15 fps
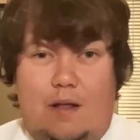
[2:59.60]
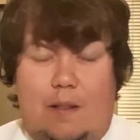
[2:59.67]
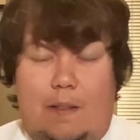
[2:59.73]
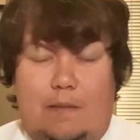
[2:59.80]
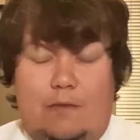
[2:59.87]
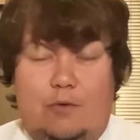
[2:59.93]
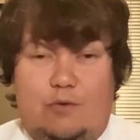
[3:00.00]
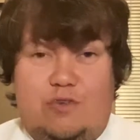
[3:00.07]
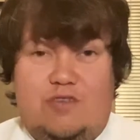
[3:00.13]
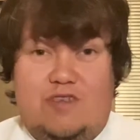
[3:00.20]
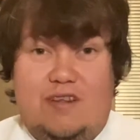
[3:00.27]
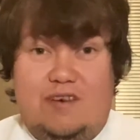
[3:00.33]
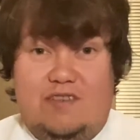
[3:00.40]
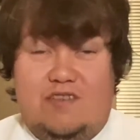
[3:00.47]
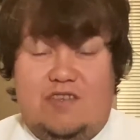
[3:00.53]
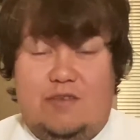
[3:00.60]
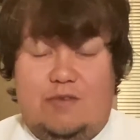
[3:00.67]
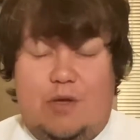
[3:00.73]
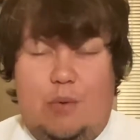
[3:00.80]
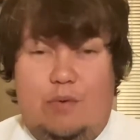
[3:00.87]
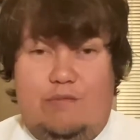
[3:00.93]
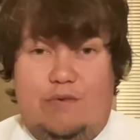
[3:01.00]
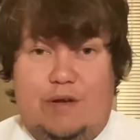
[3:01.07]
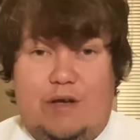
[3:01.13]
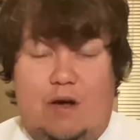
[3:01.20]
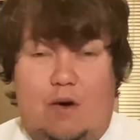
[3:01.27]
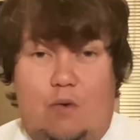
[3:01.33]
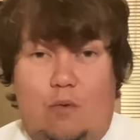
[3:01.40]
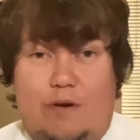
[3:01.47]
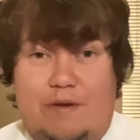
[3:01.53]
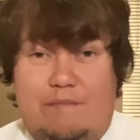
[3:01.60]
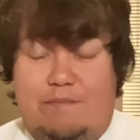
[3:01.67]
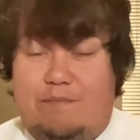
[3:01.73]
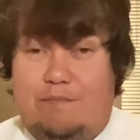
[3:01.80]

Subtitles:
Lucas then, instead of going for goal, he